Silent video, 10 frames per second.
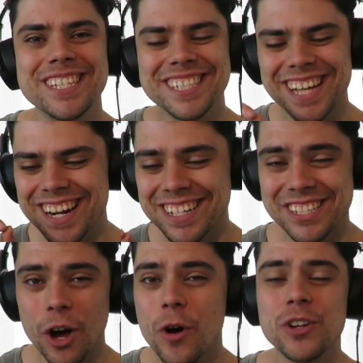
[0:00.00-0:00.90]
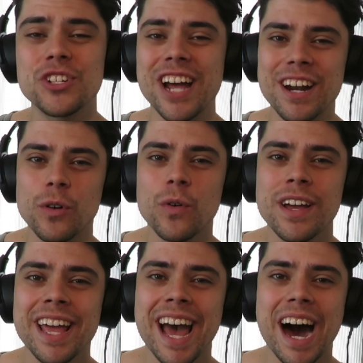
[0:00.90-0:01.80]
He started his own channel
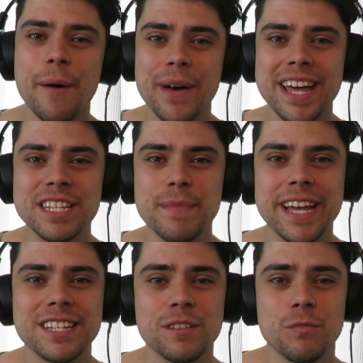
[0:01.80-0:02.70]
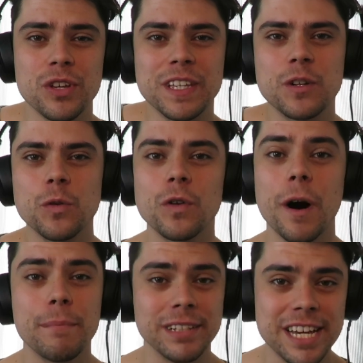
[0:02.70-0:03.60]
um, and he's making some really cool
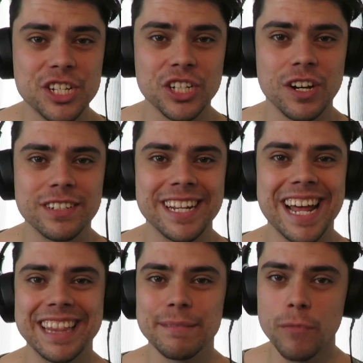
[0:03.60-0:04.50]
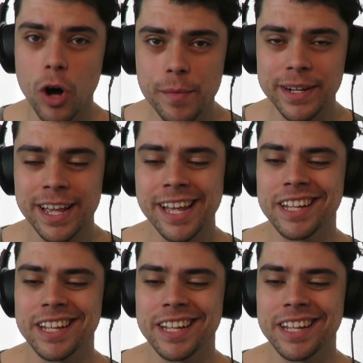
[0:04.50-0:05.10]
compilation content at the moment.